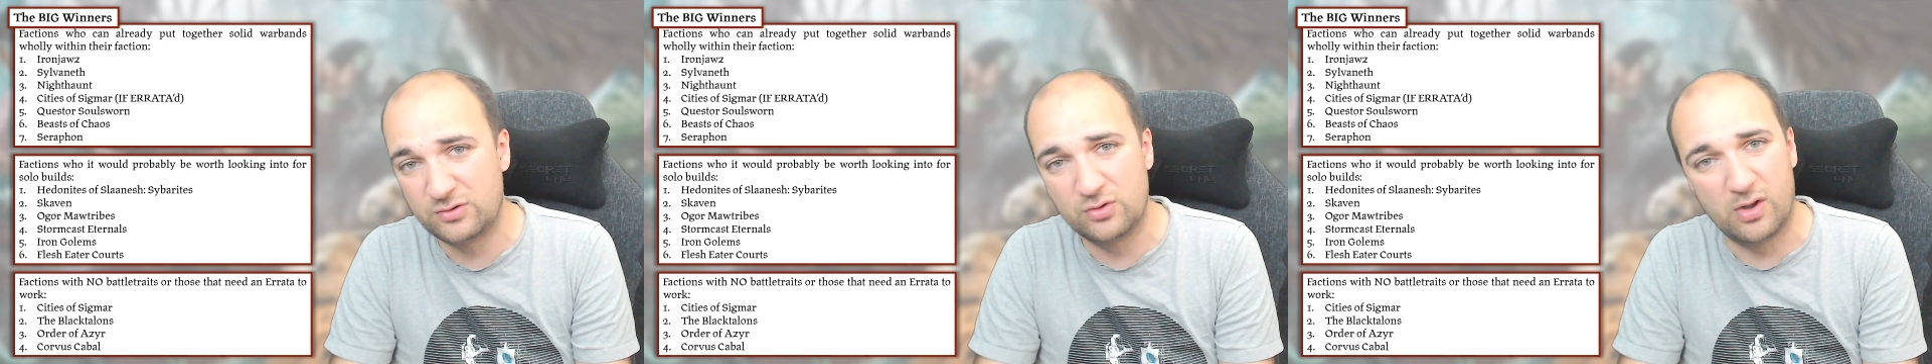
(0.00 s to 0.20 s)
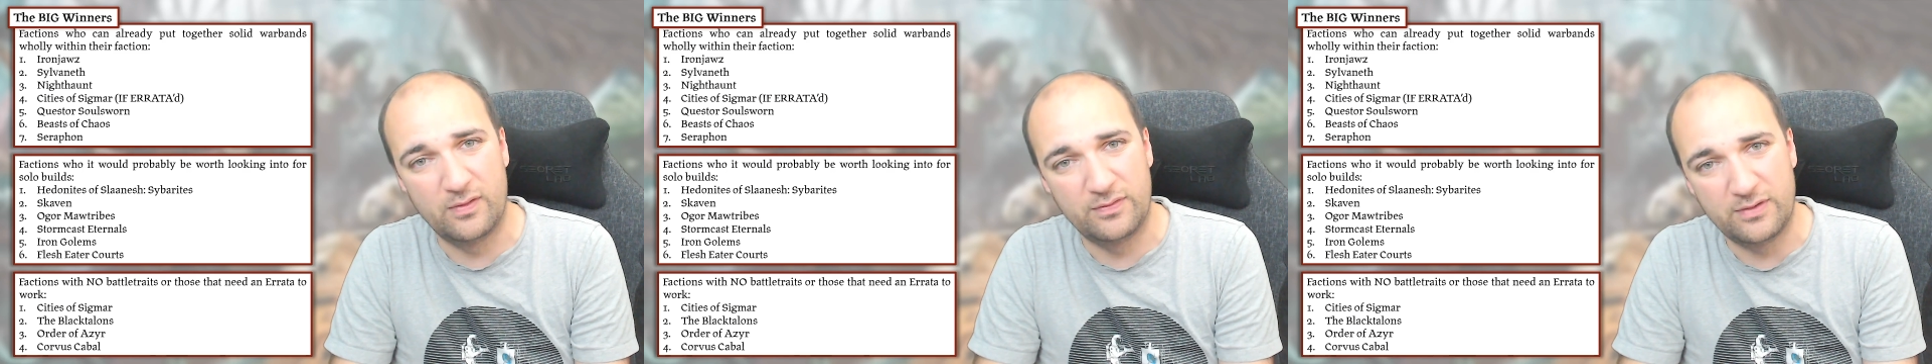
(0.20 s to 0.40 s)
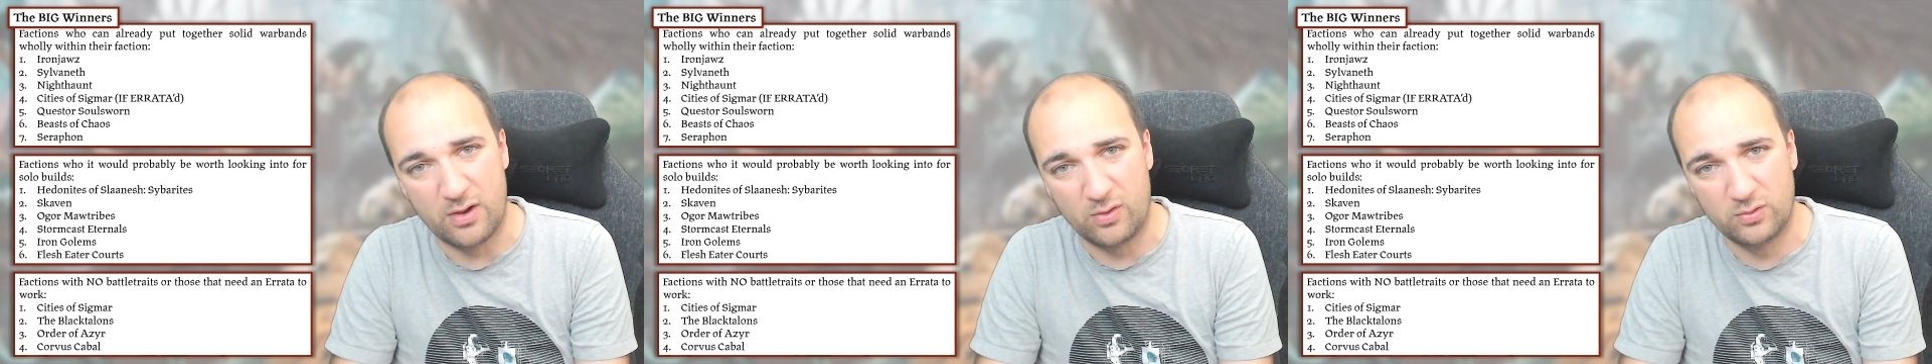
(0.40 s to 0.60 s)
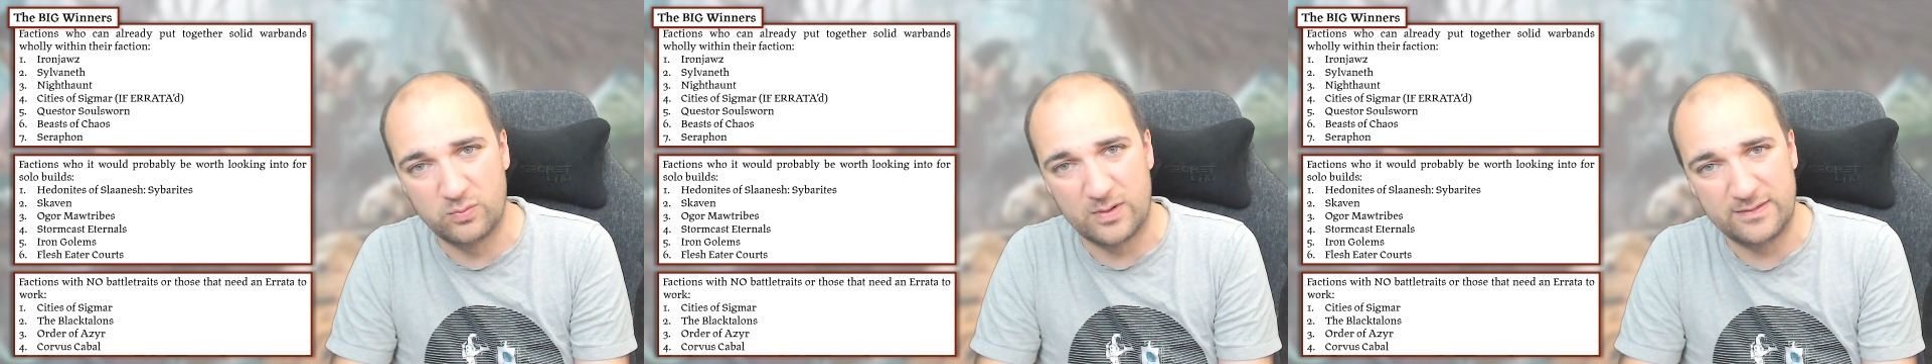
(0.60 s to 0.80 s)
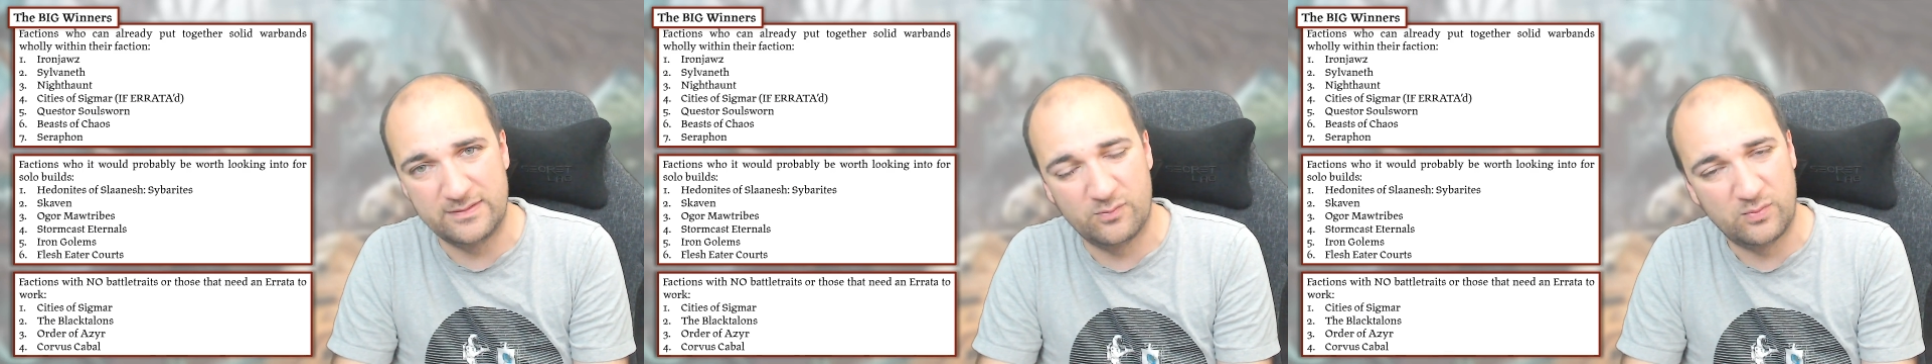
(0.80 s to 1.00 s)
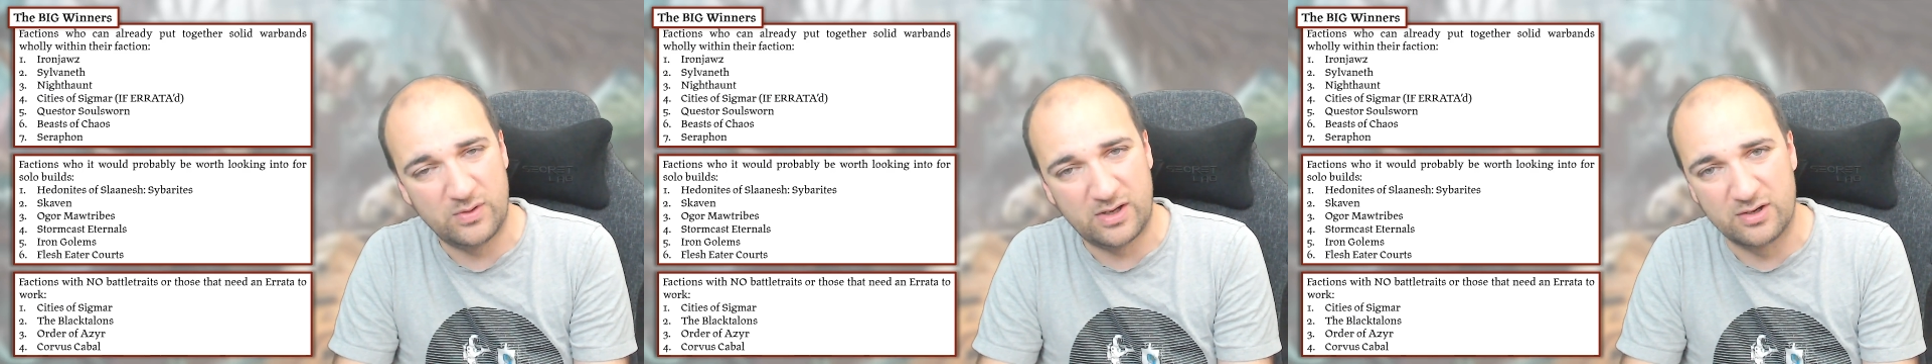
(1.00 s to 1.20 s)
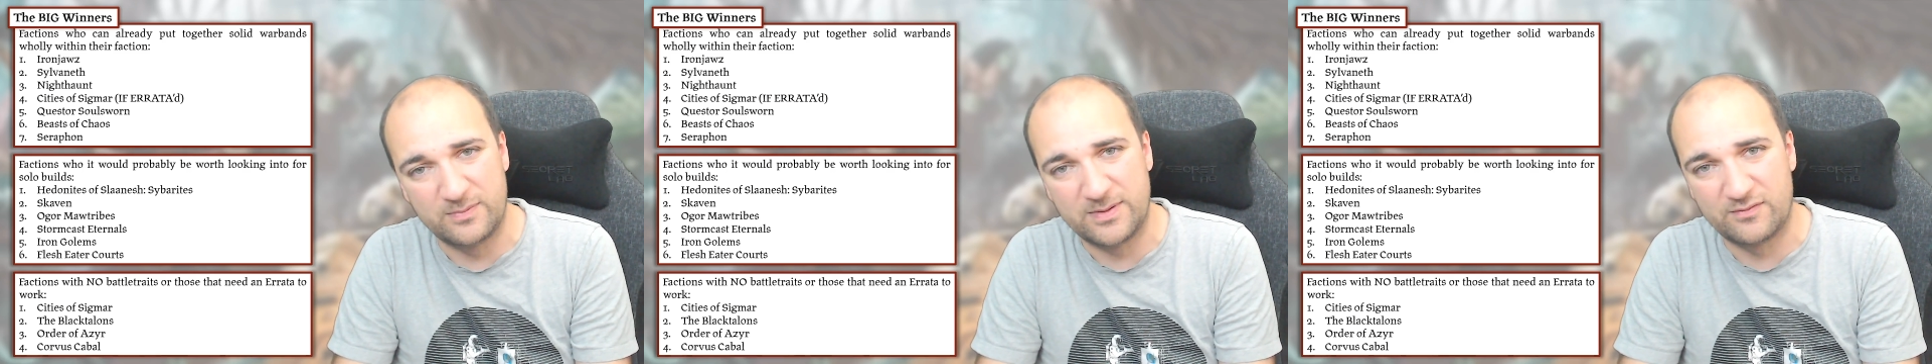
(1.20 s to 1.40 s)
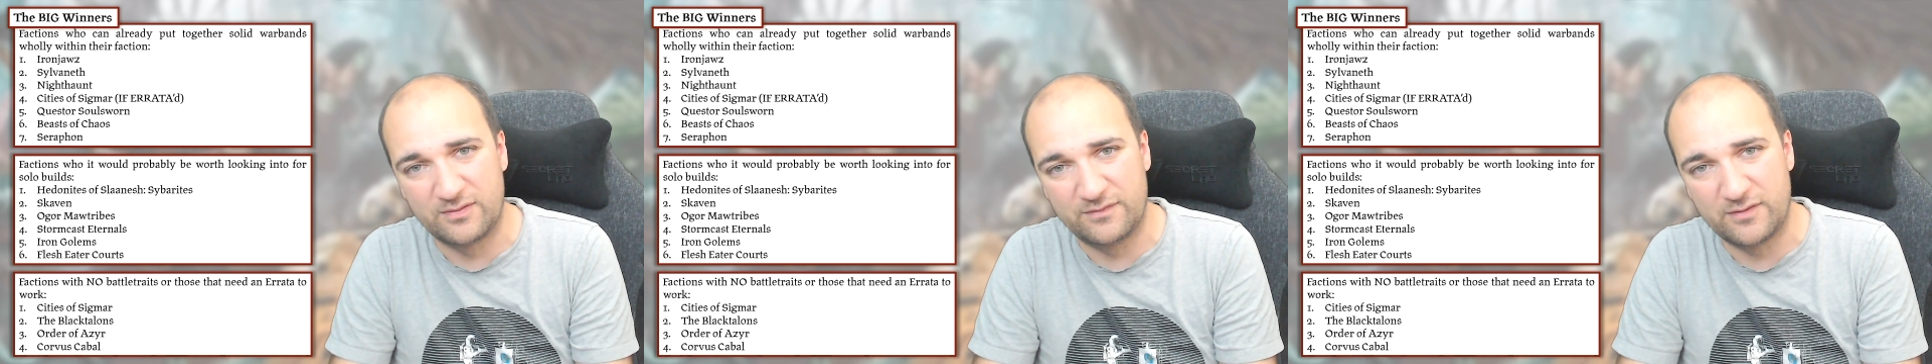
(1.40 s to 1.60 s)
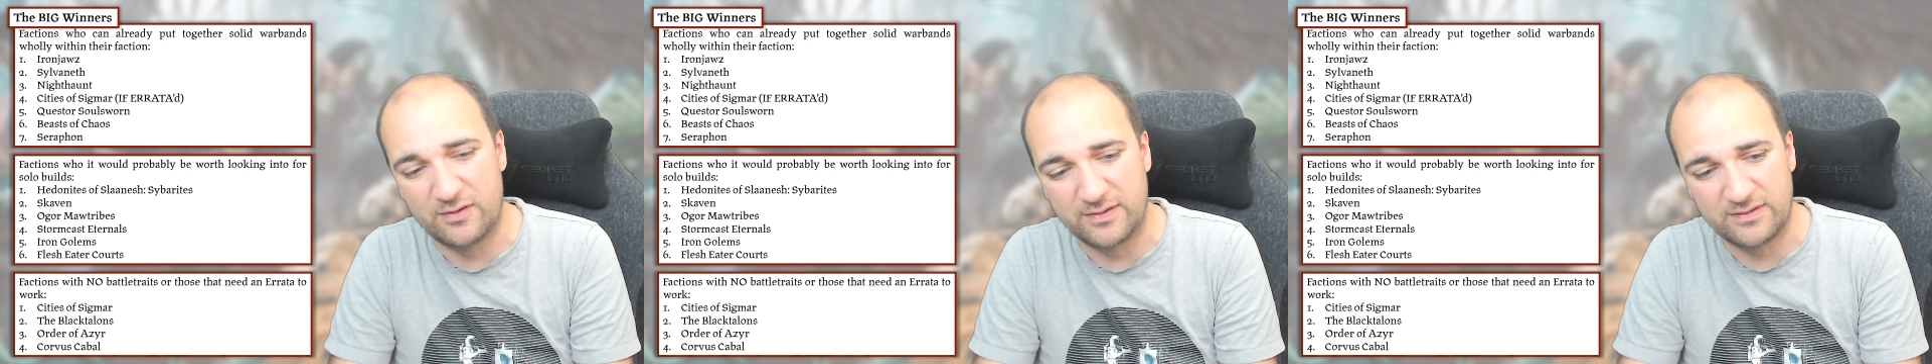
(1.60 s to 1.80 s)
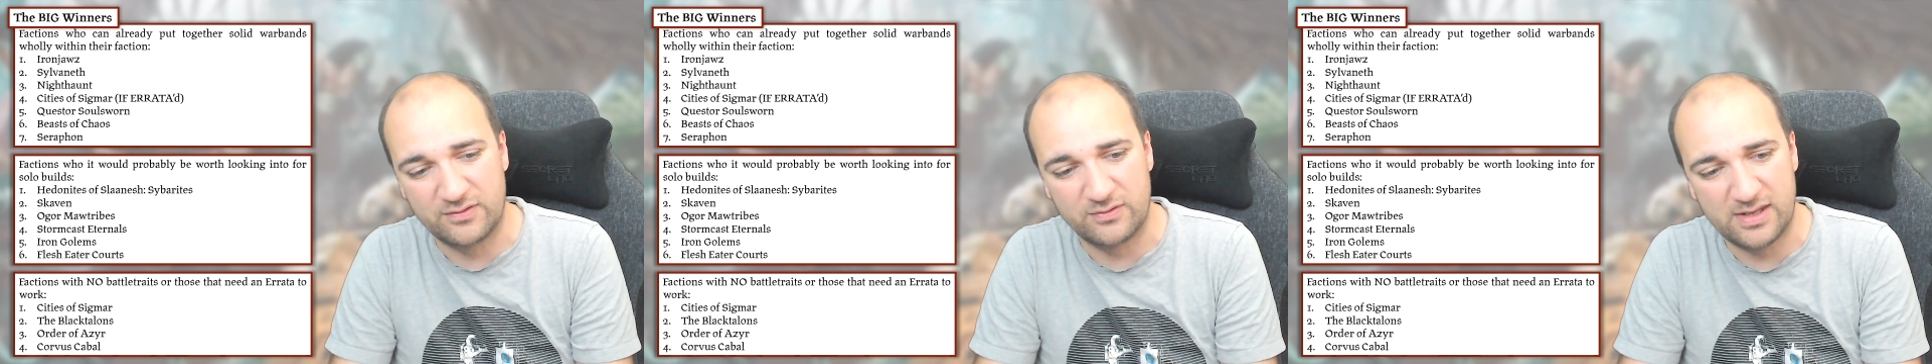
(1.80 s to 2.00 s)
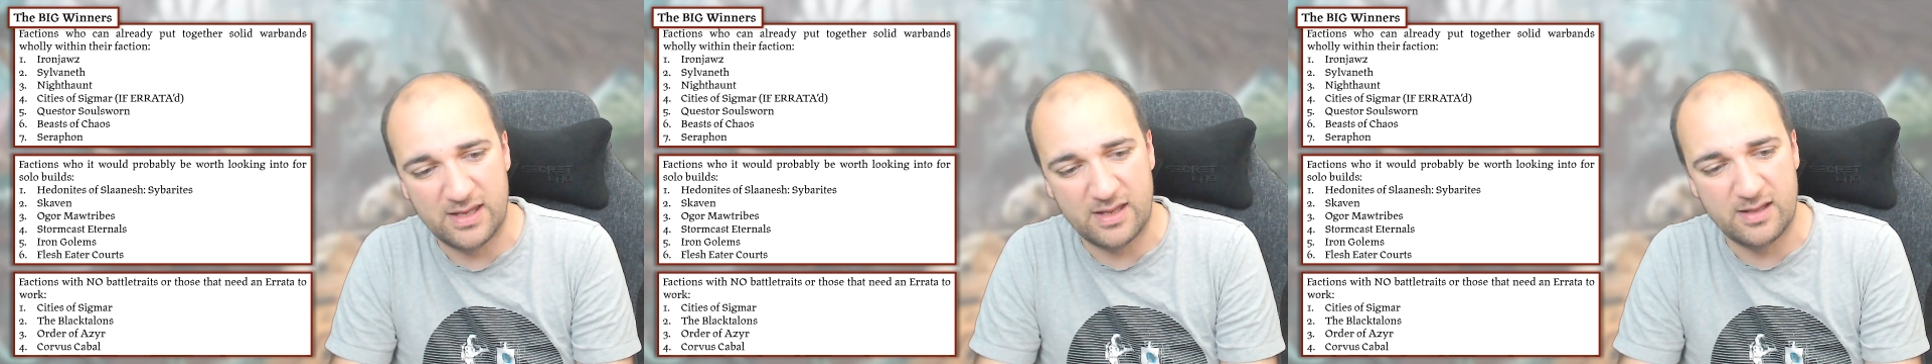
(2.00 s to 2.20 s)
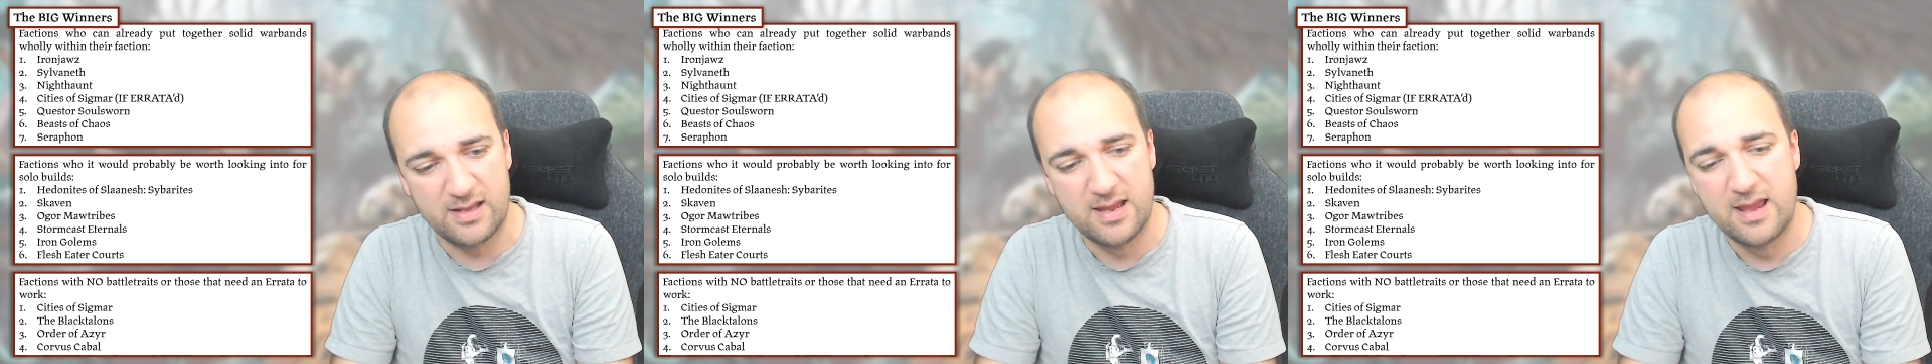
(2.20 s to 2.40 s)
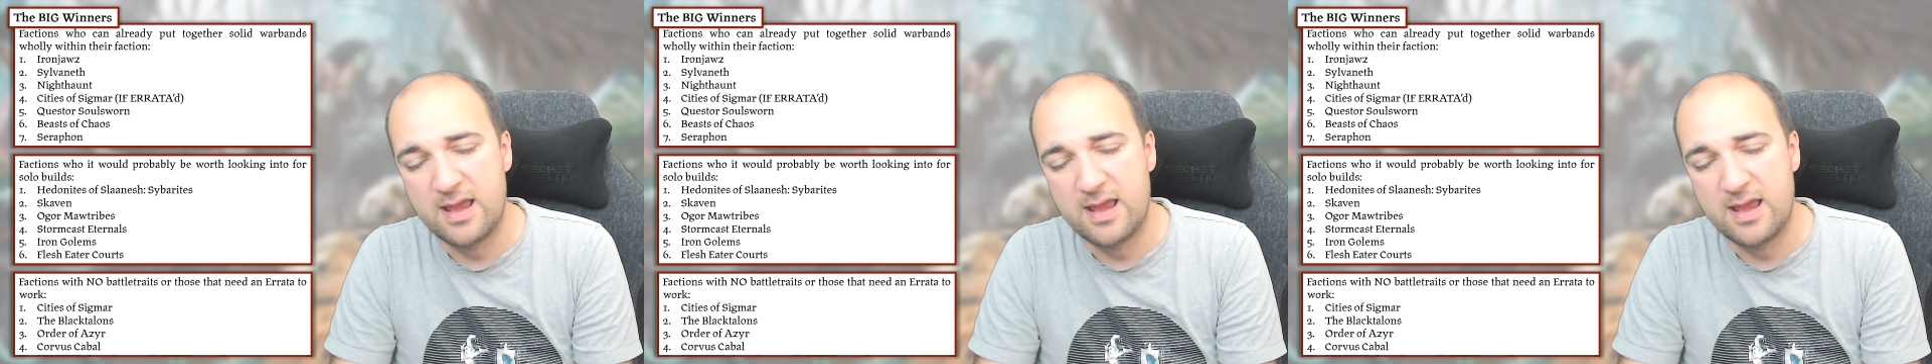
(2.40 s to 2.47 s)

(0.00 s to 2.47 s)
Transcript: not the old one that we're going to be referring to here.